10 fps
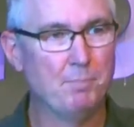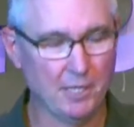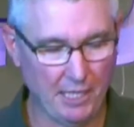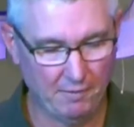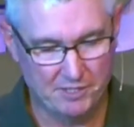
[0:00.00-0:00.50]

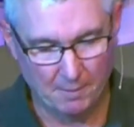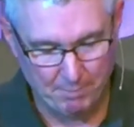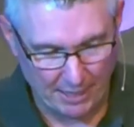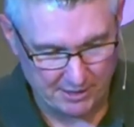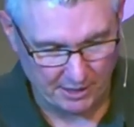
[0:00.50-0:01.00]
believes
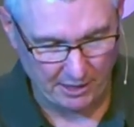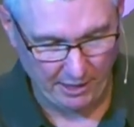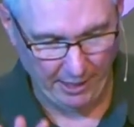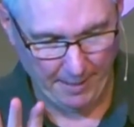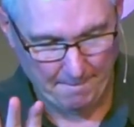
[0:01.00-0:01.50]
that
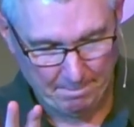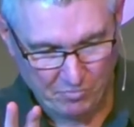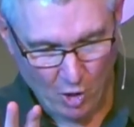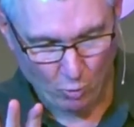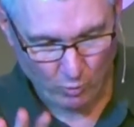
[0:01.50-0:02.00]
basically
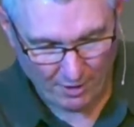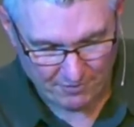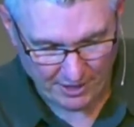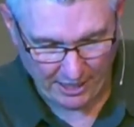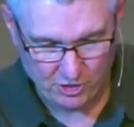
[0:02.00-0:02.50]

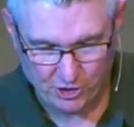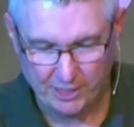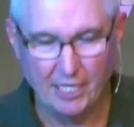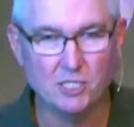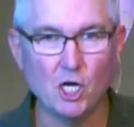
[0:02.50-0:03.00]

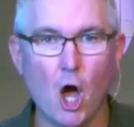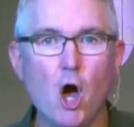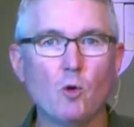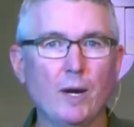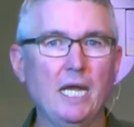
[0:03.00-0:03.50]
Revelation is
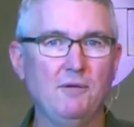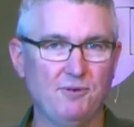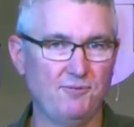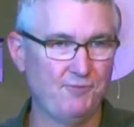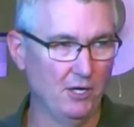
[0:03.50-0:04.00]
already
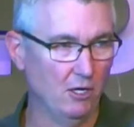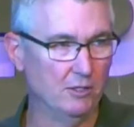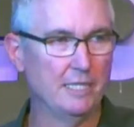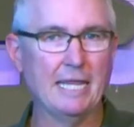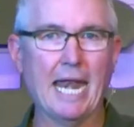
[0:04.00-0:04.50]

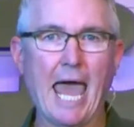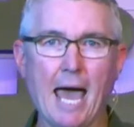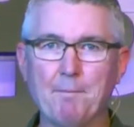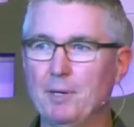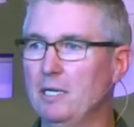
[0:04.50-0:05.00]
fulfilled. That
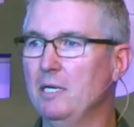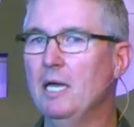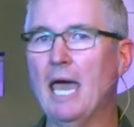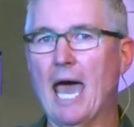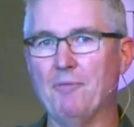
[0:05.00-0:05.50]
happened
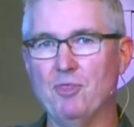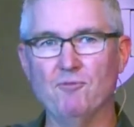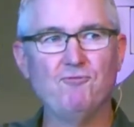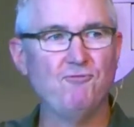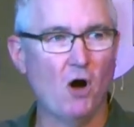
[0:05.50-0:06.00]
at
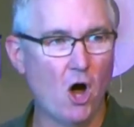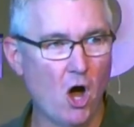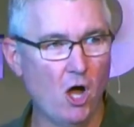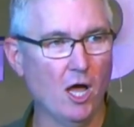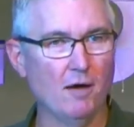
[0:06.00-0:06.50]
the
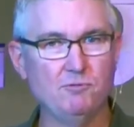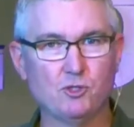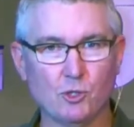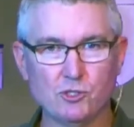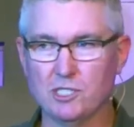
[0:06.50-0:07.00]
fall of
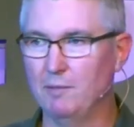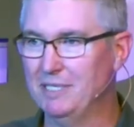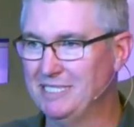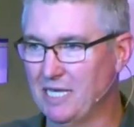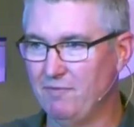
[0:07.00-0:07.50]

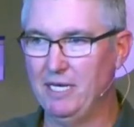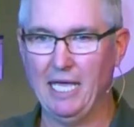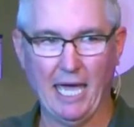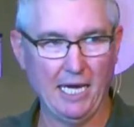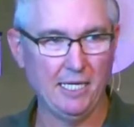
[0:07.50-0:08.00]
Jerusalem in
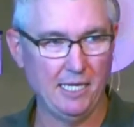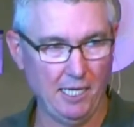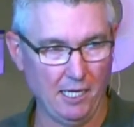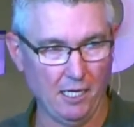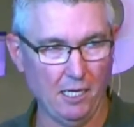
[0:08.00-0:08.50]
70
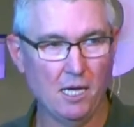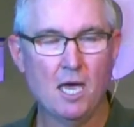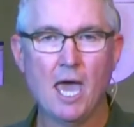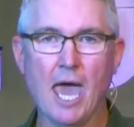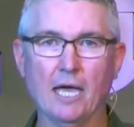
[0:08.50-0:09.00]
AD,
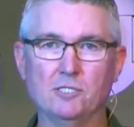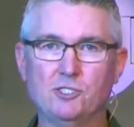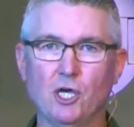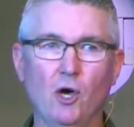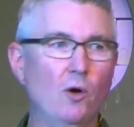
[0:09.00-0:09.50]

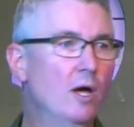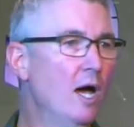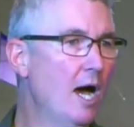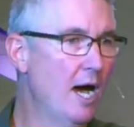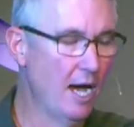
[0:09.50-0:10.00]
and so
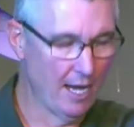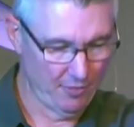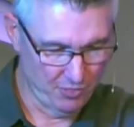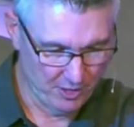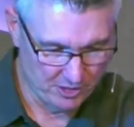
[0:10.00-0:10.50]

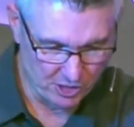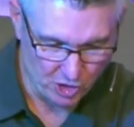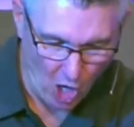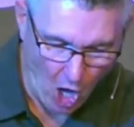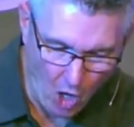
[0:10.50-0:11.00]
this
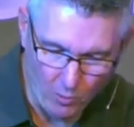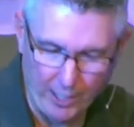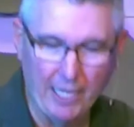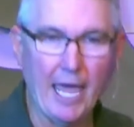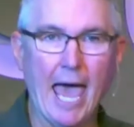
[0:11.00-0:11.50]
has
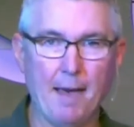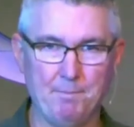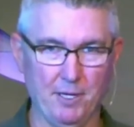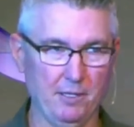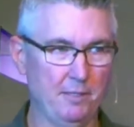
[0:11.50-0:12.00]
already
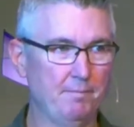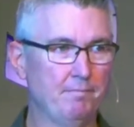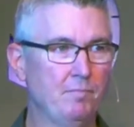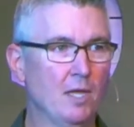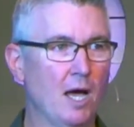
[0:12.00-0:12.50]
happened.
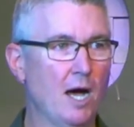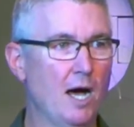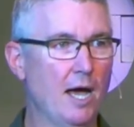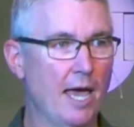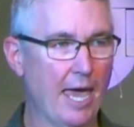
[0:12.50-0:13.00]

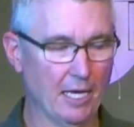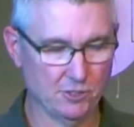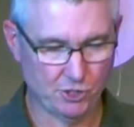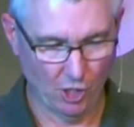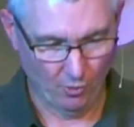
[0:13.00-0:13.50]

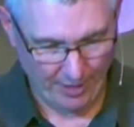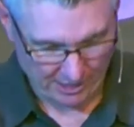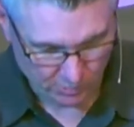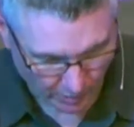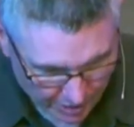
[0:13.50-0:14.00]
And so
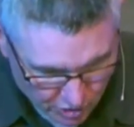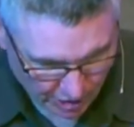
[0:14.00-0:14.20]
that's what a